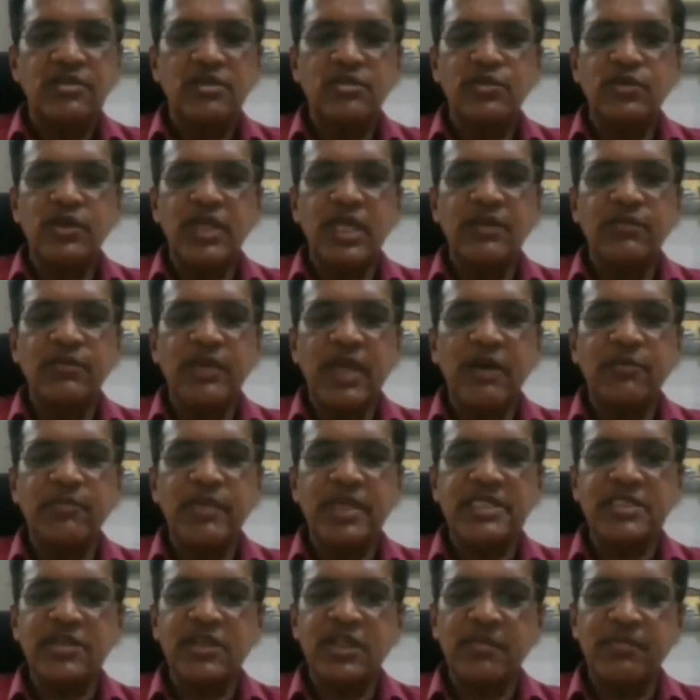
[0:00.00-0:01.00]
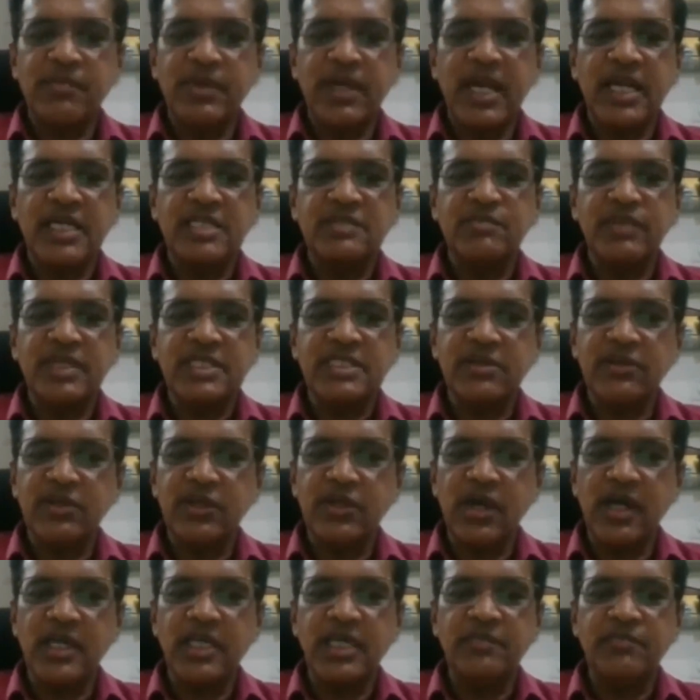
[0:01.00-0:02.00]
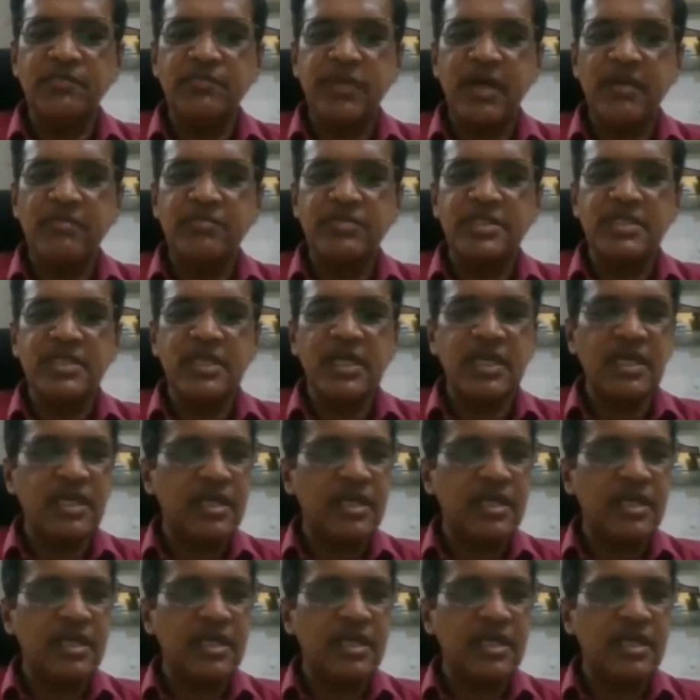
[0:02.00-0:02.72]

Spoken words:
Today we have best of the plants, best of the concrete pumps,